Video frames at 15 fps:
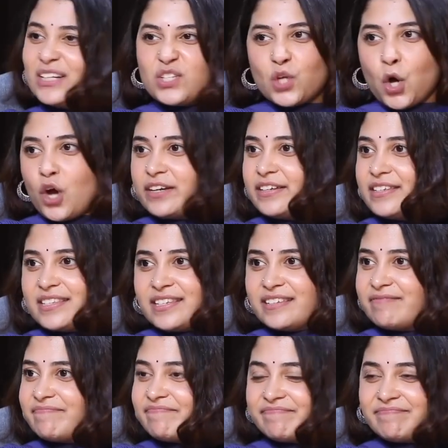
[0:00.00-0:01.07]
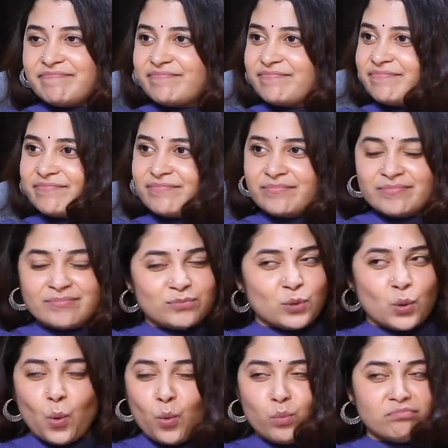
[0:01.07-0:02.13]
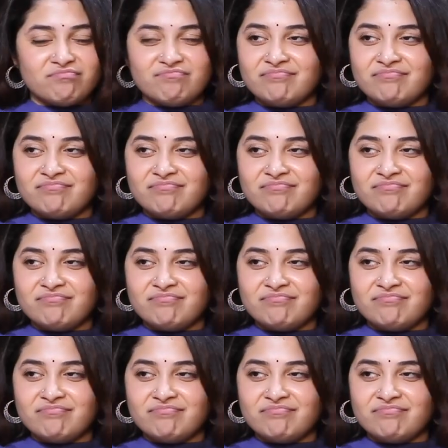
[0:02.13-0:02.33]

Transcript: It is not easy. At all? No.